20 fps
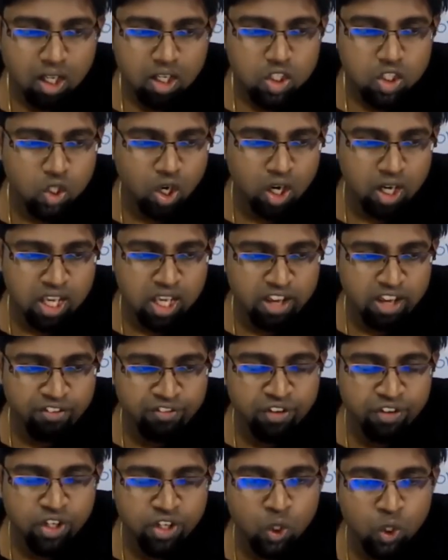So if
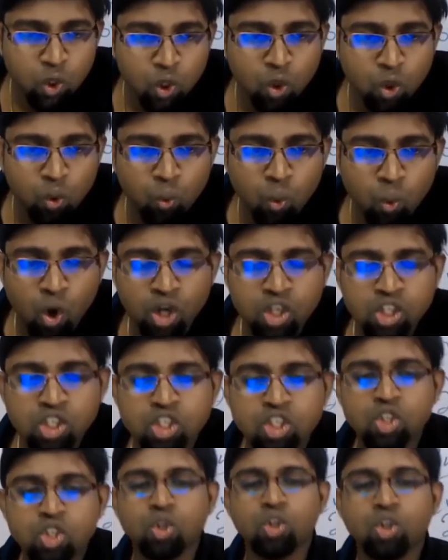you want
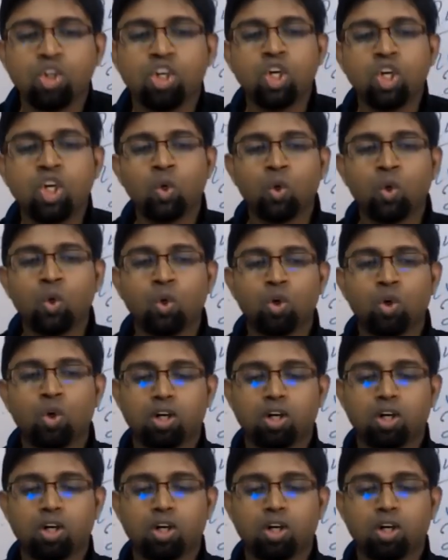to do